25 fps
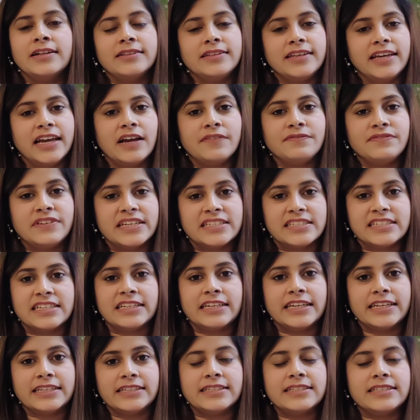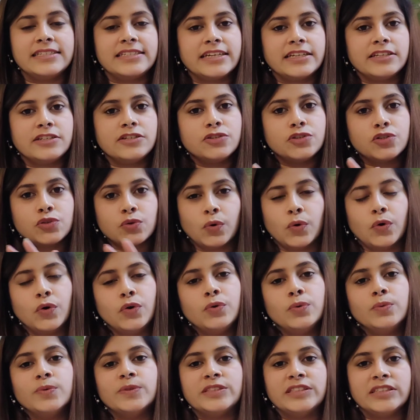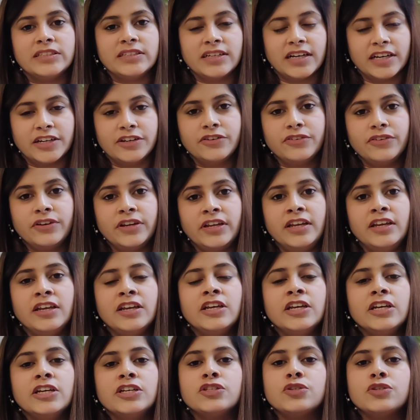They have designated centers all over the country.